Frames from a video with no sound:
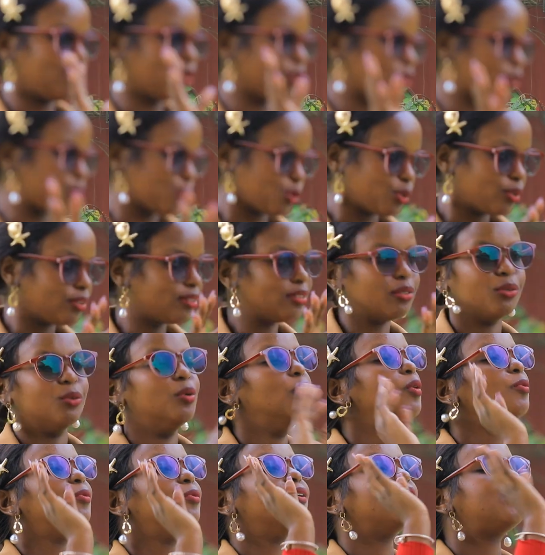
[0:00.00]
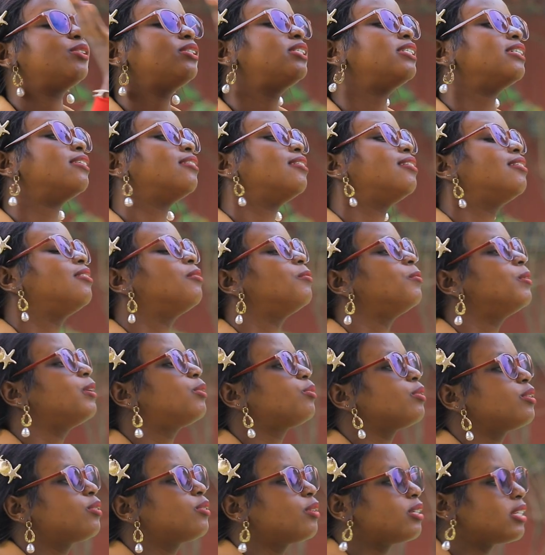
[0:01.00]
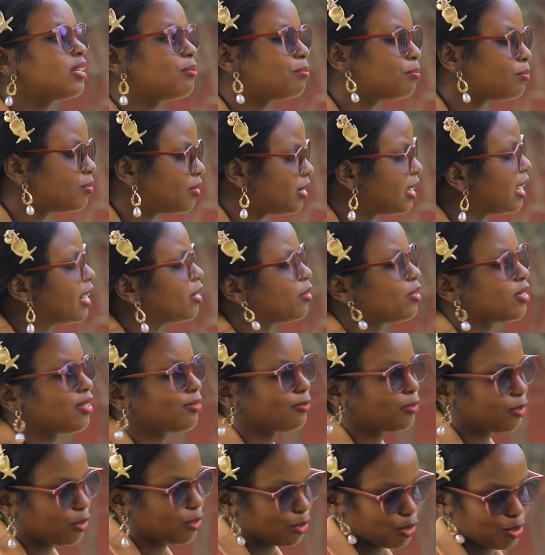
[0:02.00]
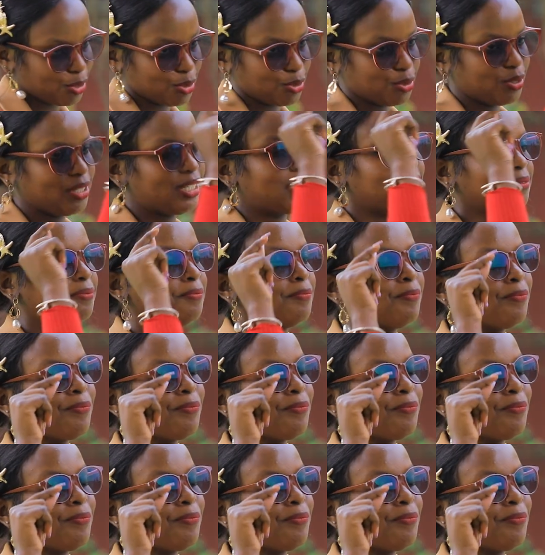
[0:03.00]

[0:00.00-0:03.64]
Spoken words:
shoot. No, we're shooting. it was a photo shoot.